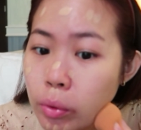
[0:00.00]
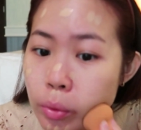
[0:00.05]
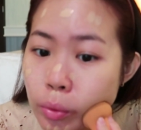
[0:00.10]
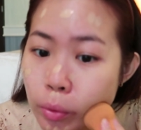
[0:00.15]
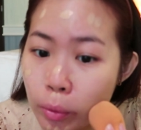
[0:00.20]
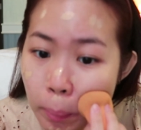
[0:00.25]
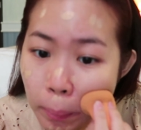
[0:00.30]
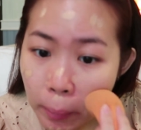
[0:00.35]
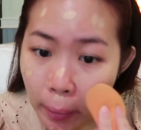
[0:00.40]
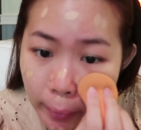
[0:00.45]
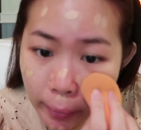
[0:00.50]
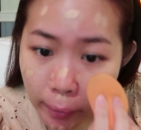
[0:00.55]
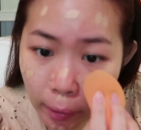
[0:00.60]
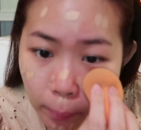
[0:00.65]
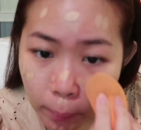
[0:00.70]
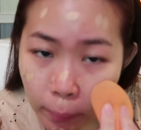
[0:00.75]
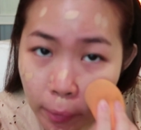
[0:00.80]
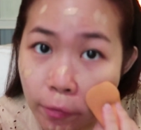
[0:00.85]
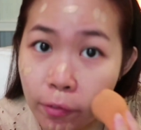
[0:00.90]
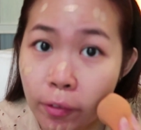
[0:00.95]
to blend
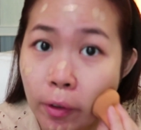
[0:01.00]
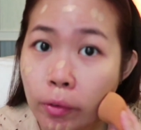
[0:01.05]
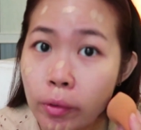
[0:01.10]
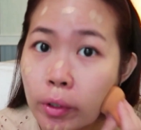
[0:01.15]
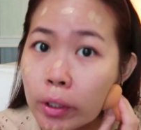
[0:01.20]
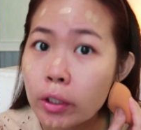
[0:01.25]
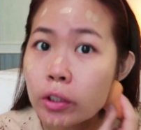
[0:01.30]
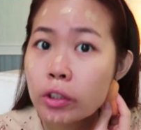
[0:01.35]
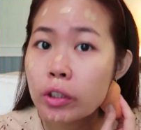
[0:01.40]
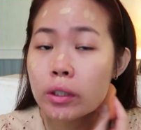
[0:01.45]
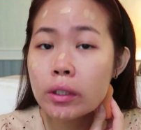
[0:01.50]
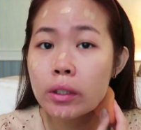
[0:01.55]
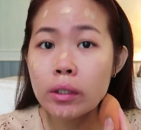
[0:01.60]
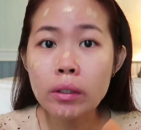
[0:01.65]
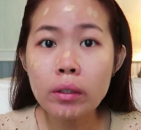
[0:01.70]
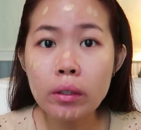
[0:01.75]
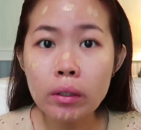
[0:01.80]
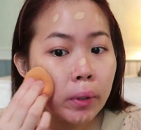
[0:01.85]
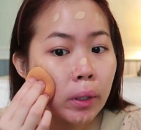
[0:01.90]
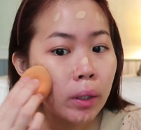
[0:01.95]
out my foundation